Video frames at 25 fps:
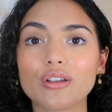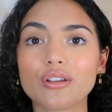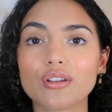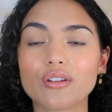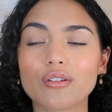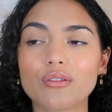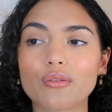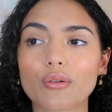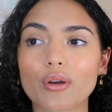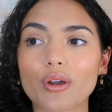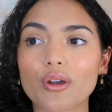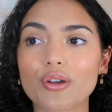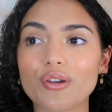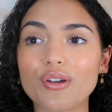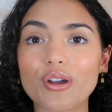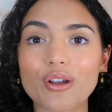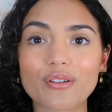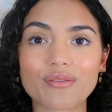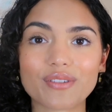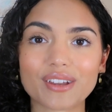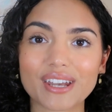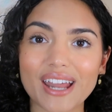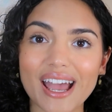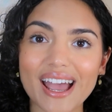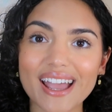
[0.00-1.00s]
grow
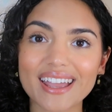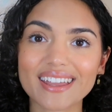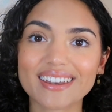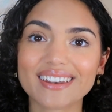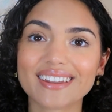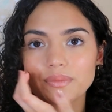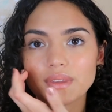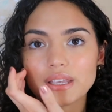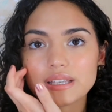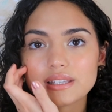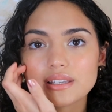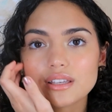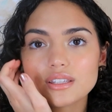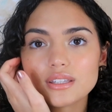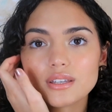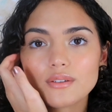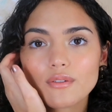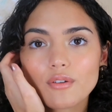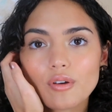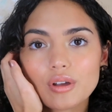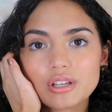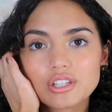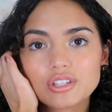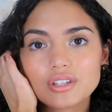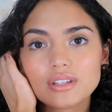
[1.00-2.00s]
overnight. There's lots of
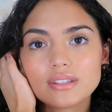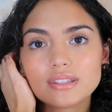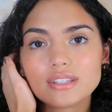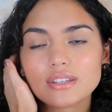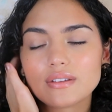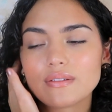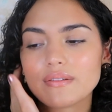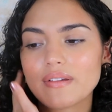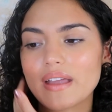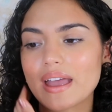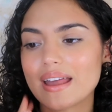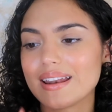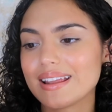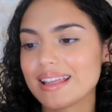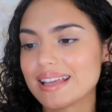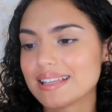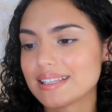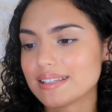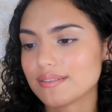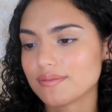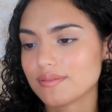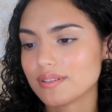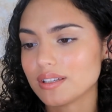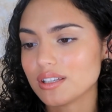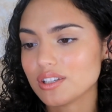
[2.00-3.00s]
questions of how to get
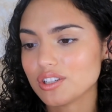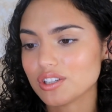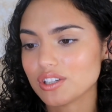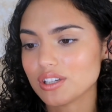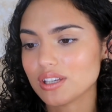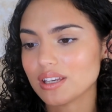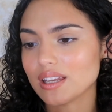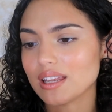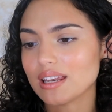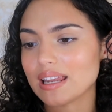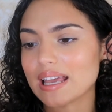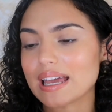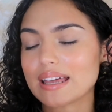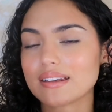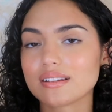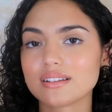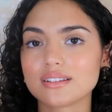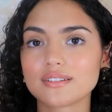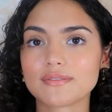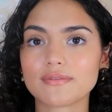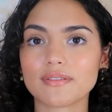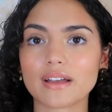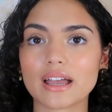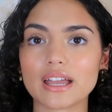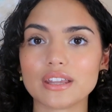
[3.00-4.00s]
definition and how to
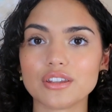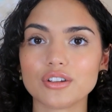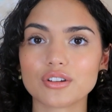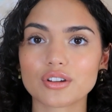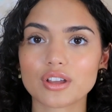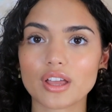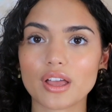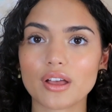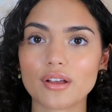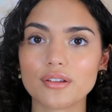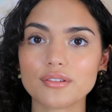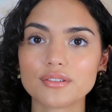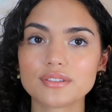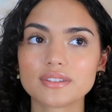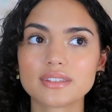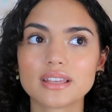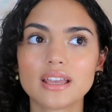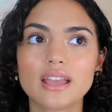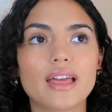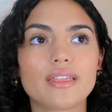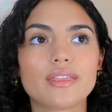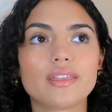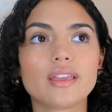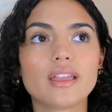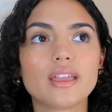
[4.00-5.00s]
define your curls.
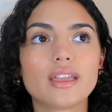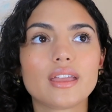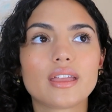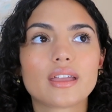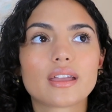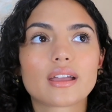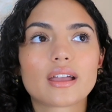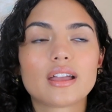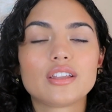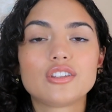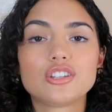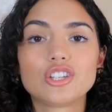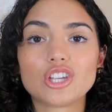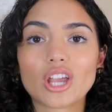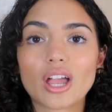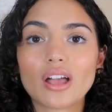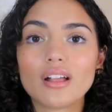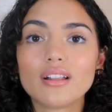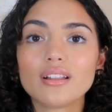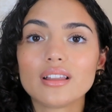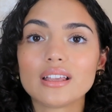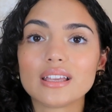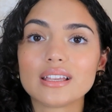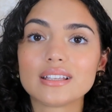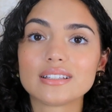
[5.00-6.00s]
I think a
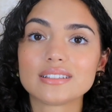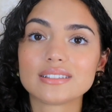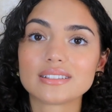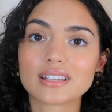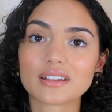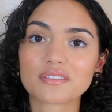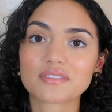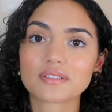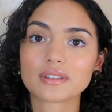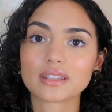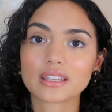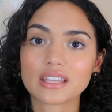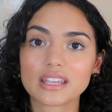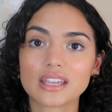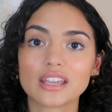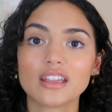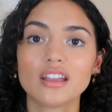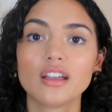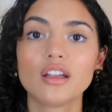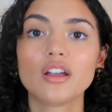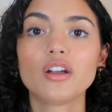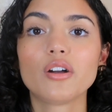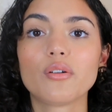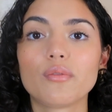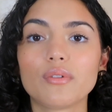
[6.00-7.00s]
gel is definitely
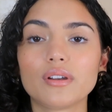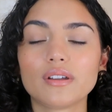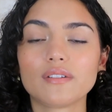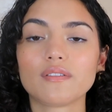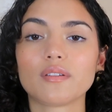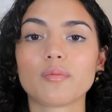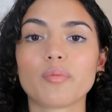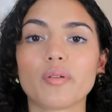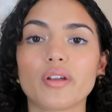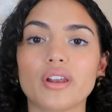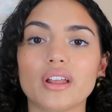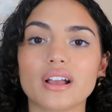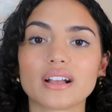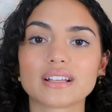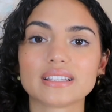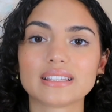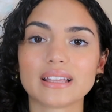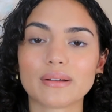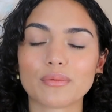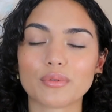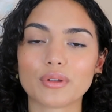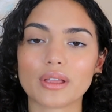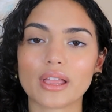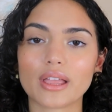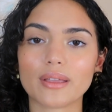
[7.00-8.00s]
one of the products
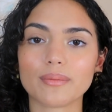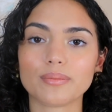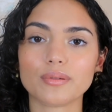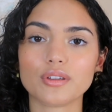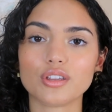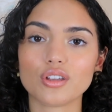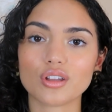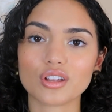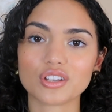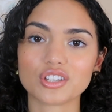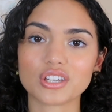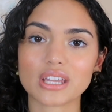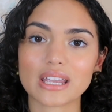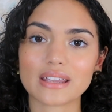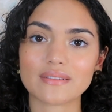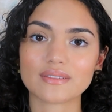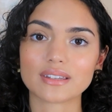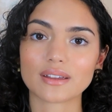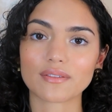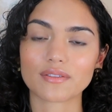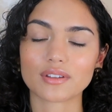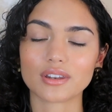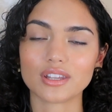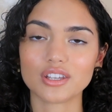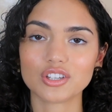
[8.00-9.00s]
that will help you achieve
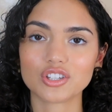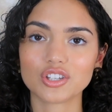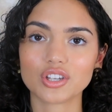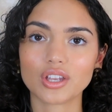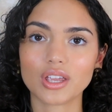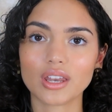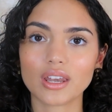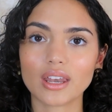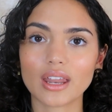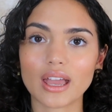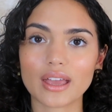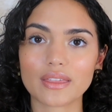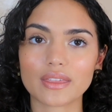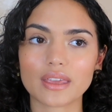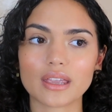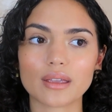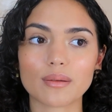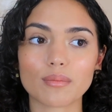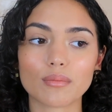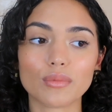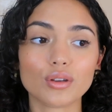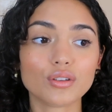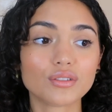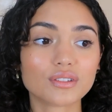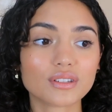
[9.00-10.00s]
definition. I
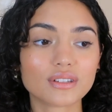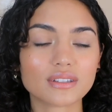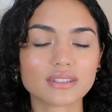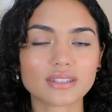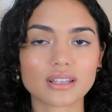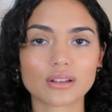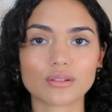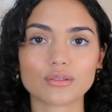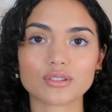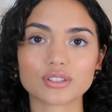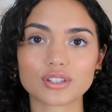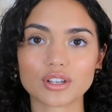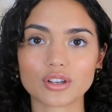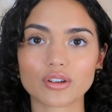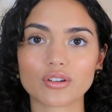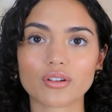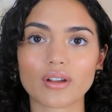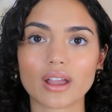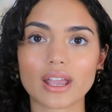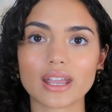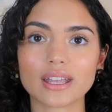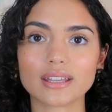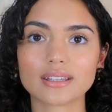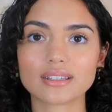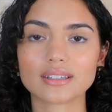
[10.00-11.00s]
think mousses are also
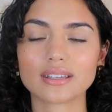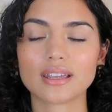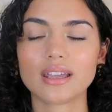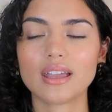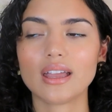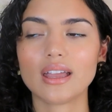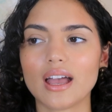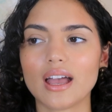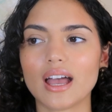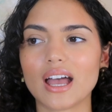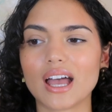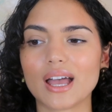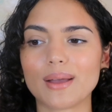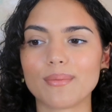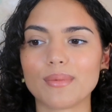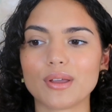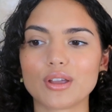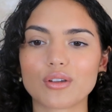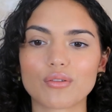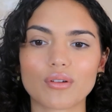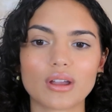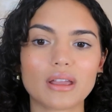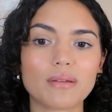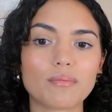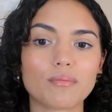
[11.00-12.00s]
great. A
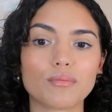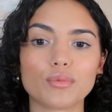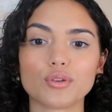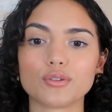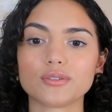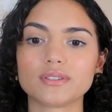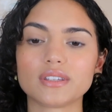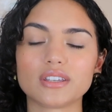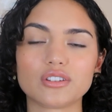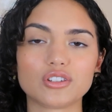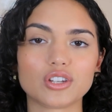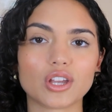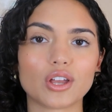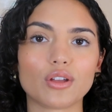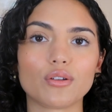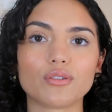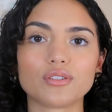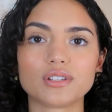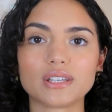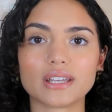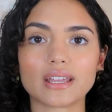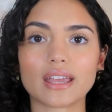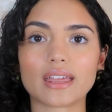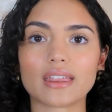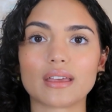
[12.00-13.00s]
cream, mousse and gel all
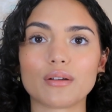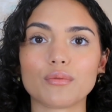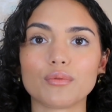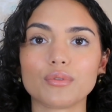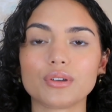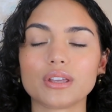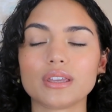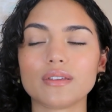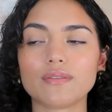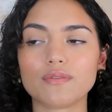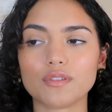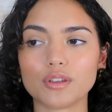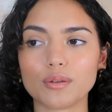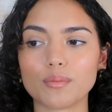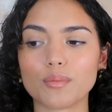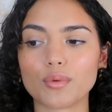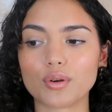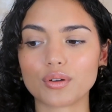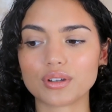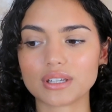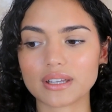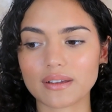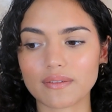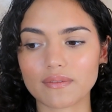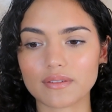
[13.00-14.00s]
together will give you
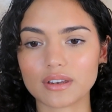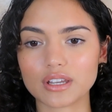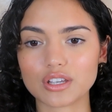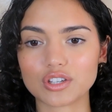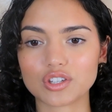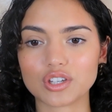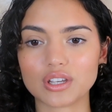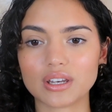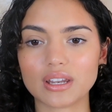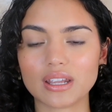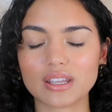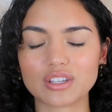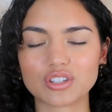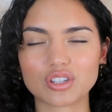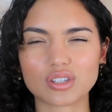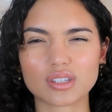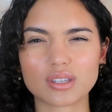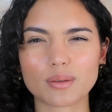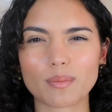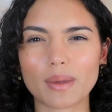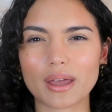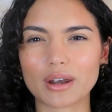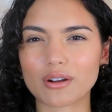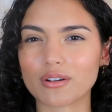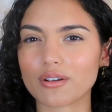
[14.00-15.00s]
more definition. It's just
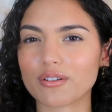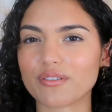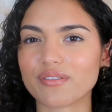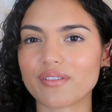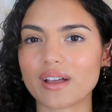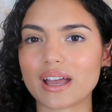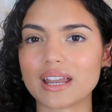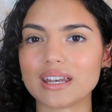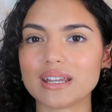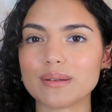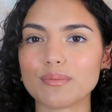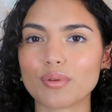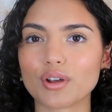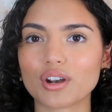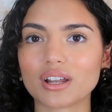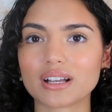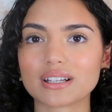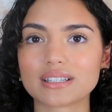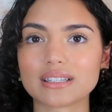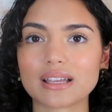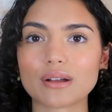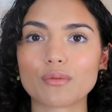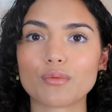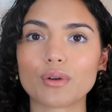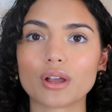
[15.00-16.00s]
a matter of finding
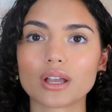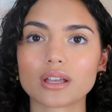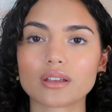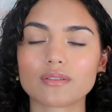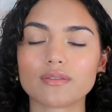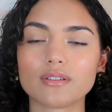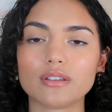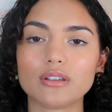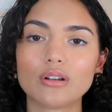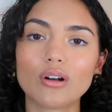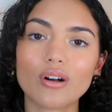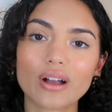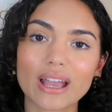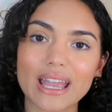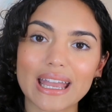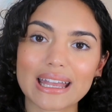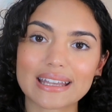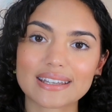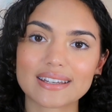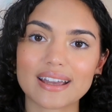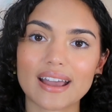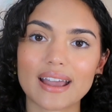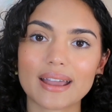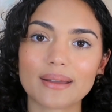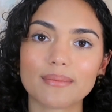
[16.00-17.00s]
products that work for your hair
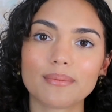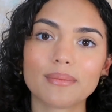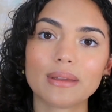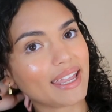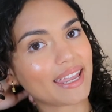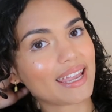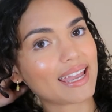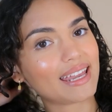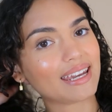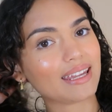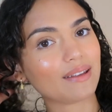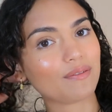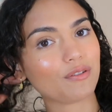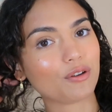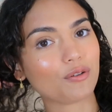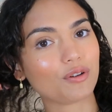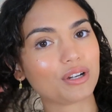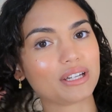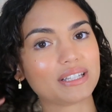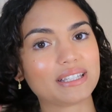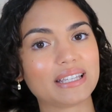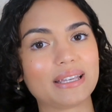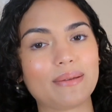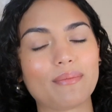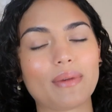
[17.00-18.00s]
type. Again, if you want
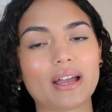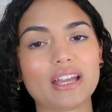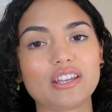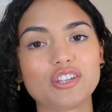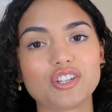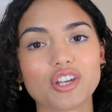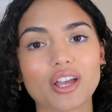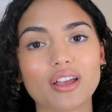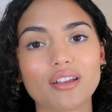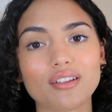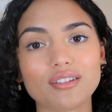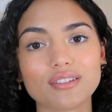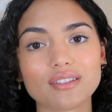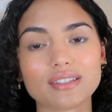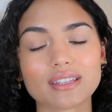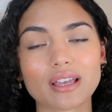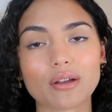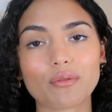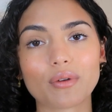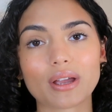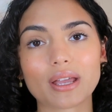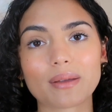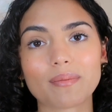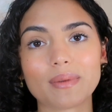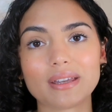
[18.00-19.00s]
to see my gels
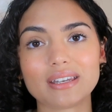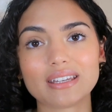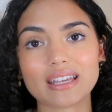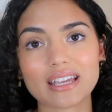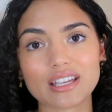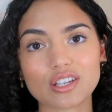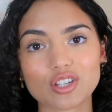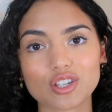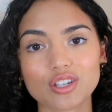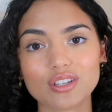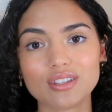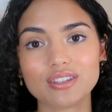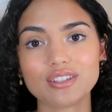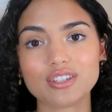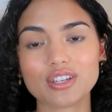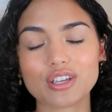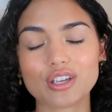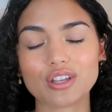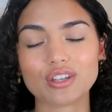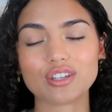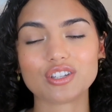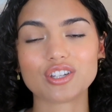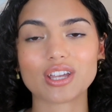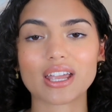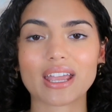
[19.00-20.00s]
recommendations, you
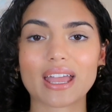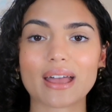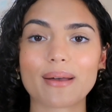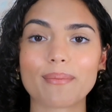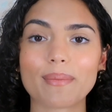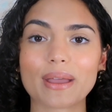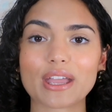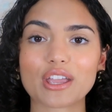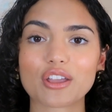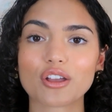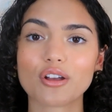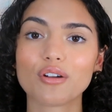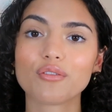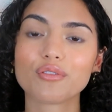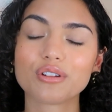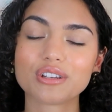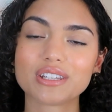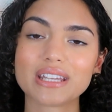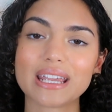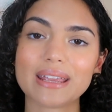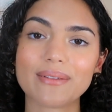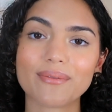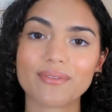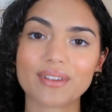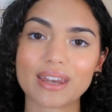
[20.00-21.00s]
can check out my curl
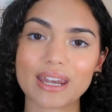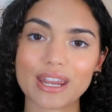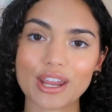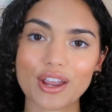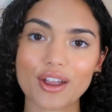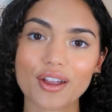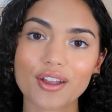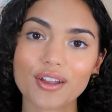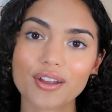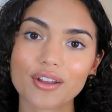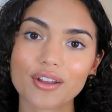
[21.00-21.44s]
routine video.